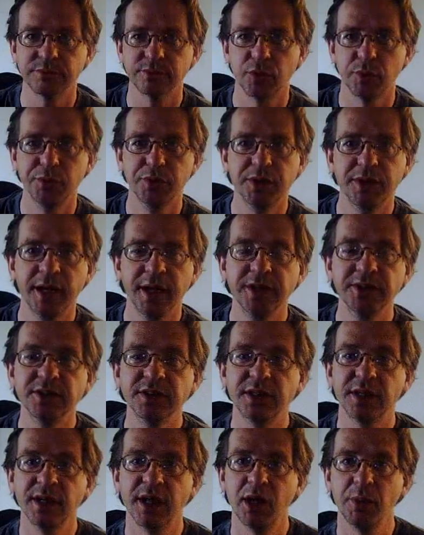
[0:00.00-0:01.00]

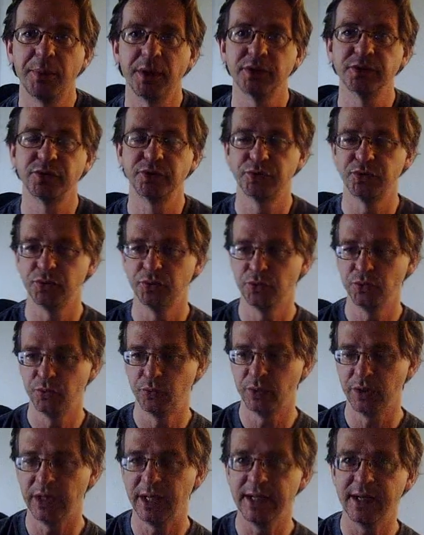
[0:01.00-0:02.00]
Communication can help us to
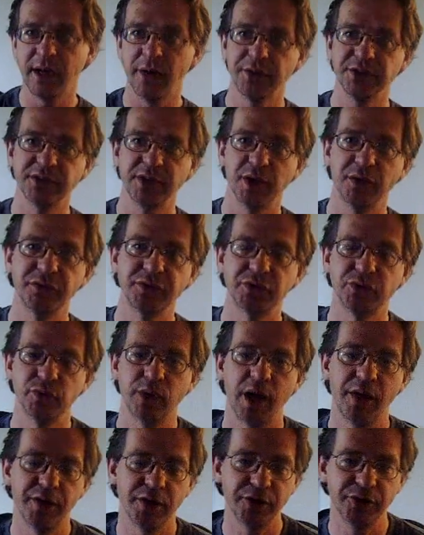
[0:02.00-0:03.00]
relate ourselves to
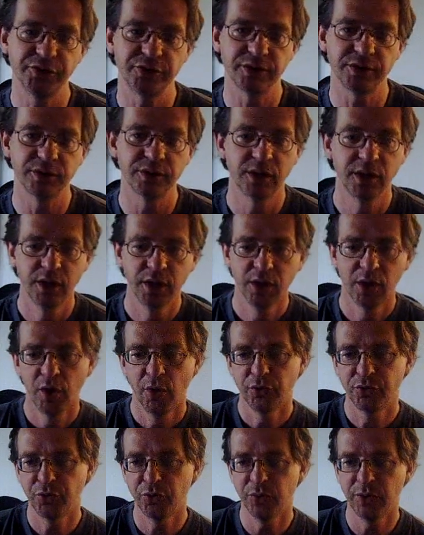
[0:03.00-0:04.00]
others and
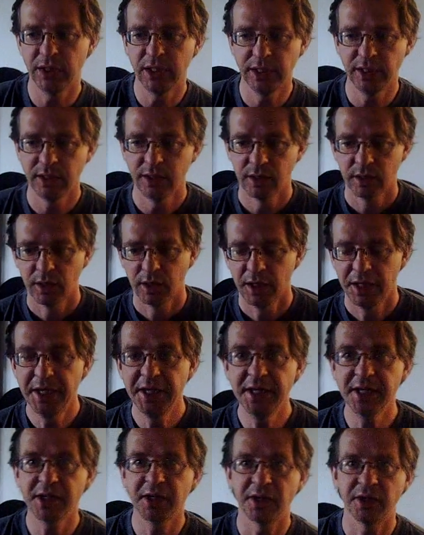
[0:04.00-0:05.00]
to really
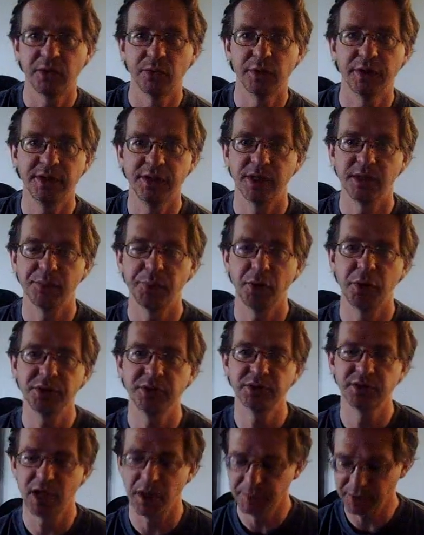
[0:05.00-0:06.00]
hear where the other
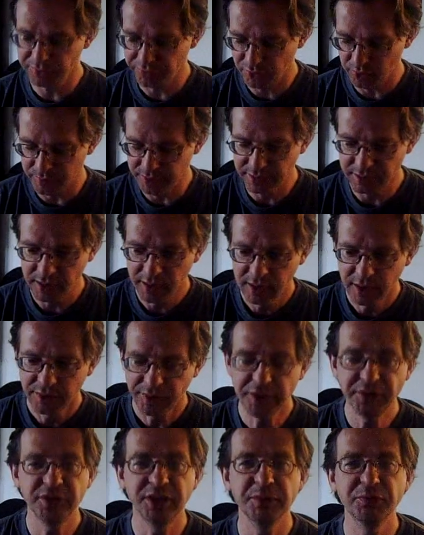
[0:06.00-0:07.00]
person is coming from. And
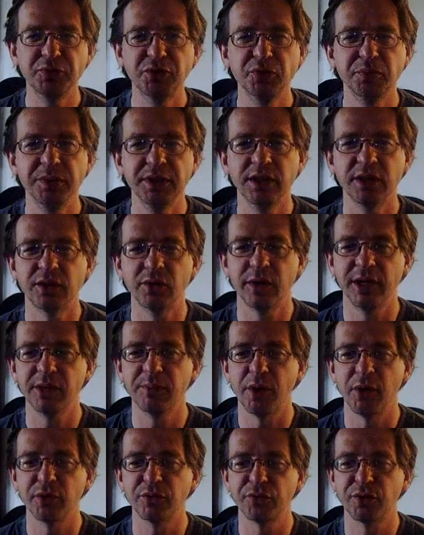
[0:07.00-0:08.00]
there seems to be a great
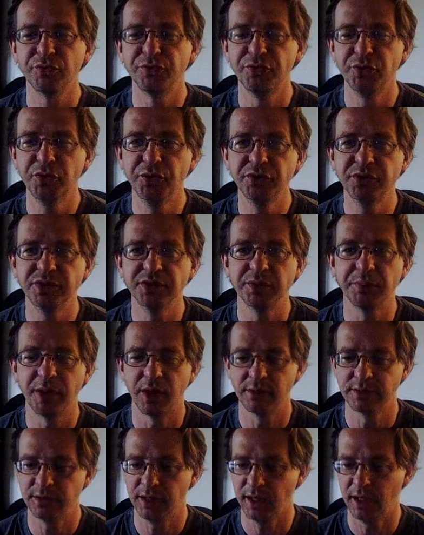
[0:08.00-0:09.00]
amount of confusion
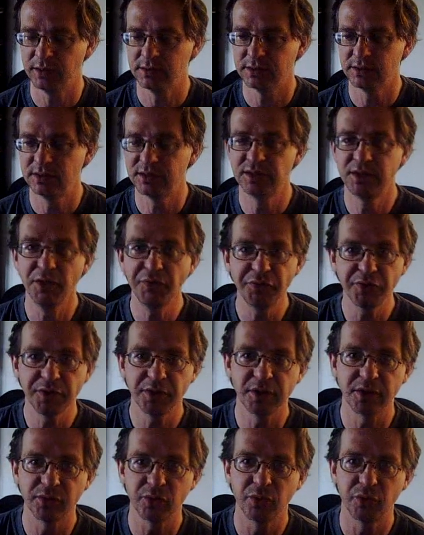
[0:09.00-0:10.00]
about that. It's
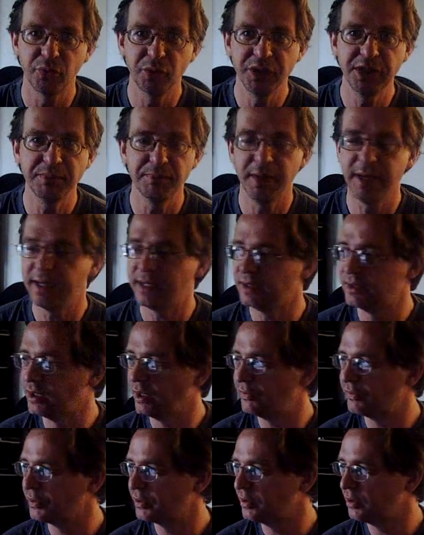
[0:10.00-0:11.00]
difficult, or we make it
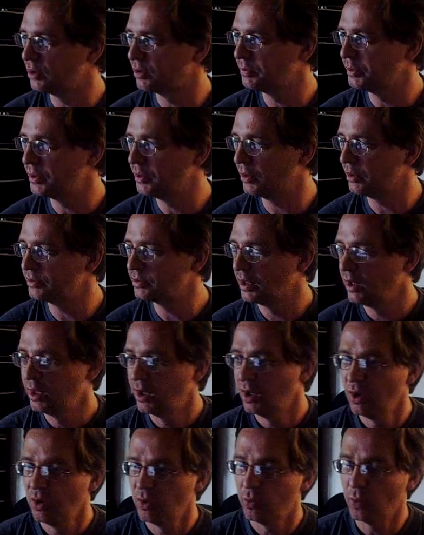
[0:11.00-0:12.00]
difficult, because
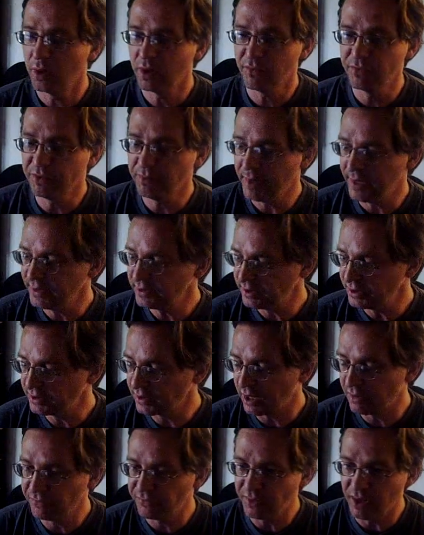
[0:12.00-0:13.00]
one of the main things
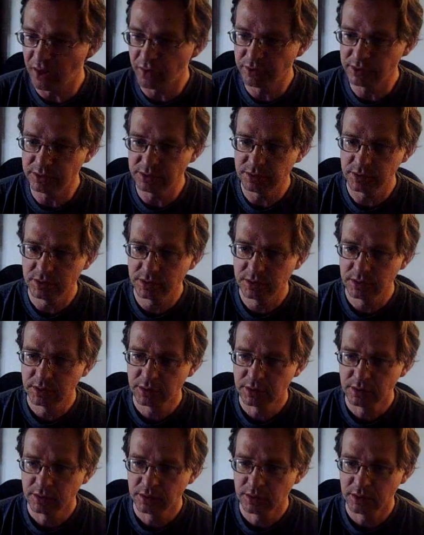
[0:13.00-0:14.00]
I found,
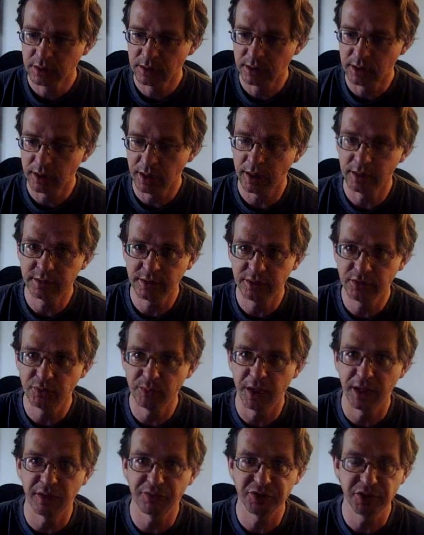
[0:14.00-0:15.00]
and you
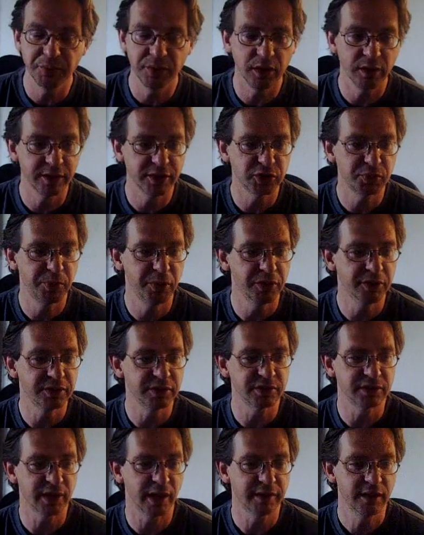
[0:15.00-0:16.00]
might have similar
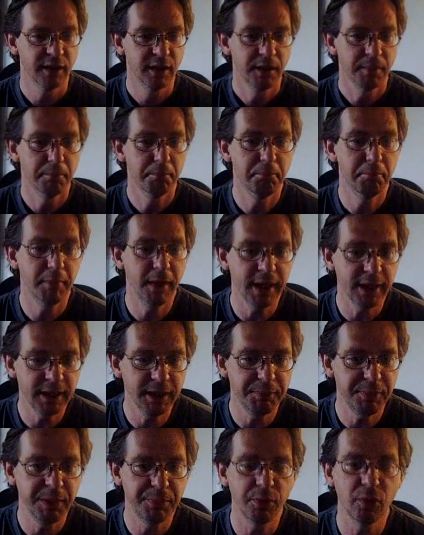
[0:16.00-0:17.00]
experiences, is that
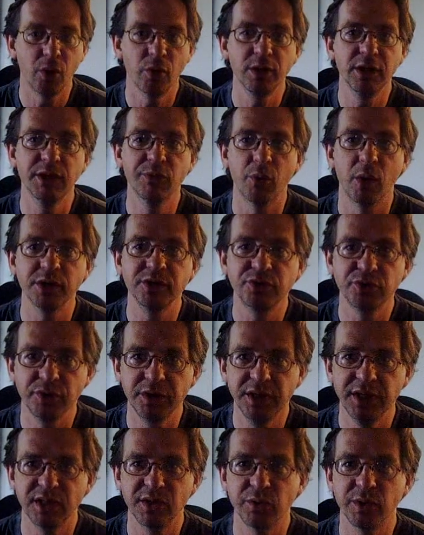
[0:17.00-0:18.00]
many people only want to
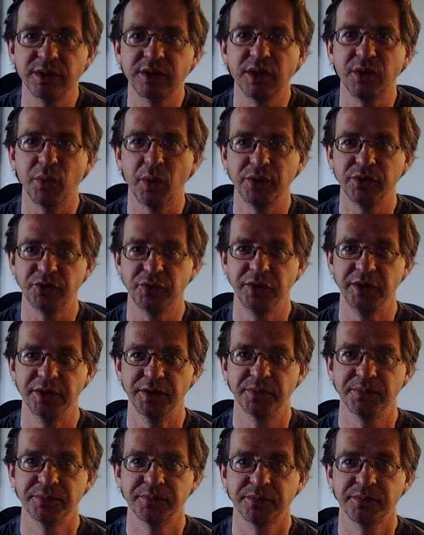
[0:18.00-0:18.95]
hear what they want to hear.